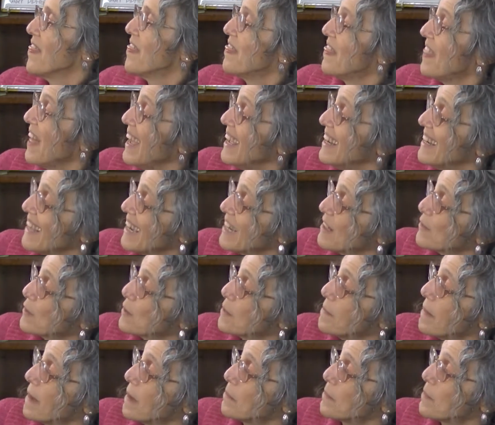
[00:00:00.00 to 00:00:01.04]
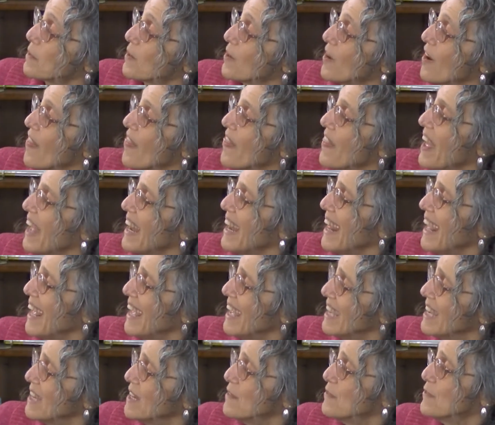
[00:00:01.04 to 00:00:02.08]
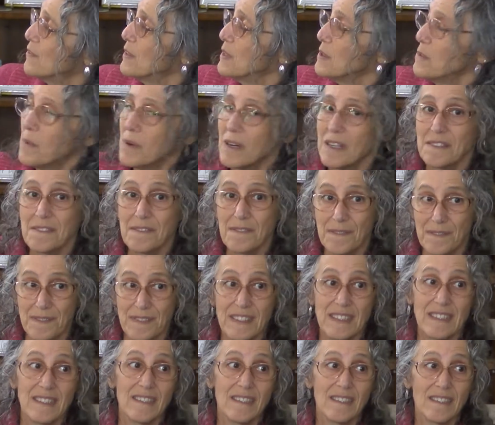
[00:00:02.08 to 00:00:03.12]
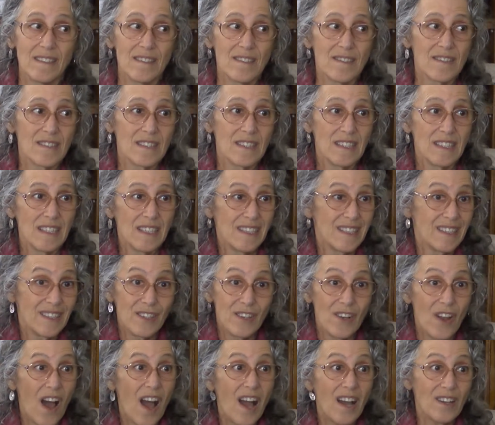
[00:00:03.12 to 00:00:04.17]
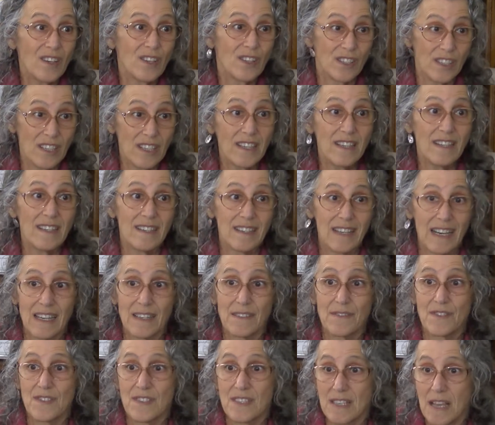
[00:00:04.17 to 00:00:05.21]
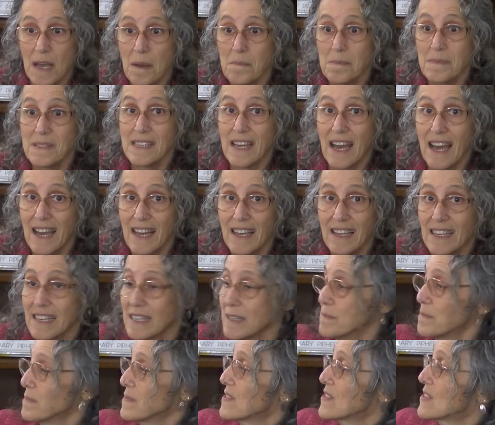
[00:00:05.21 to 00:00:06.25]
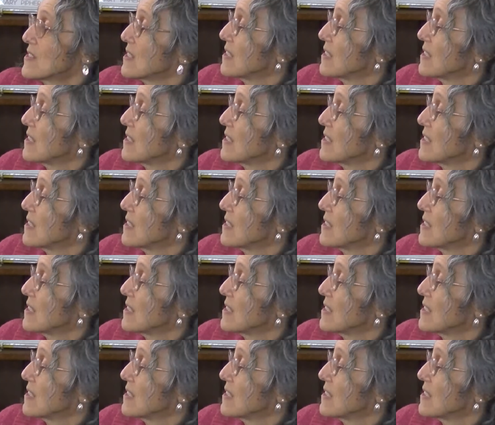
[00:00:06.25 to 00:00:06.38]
Then I remember that everyone feels not good enough sometimes.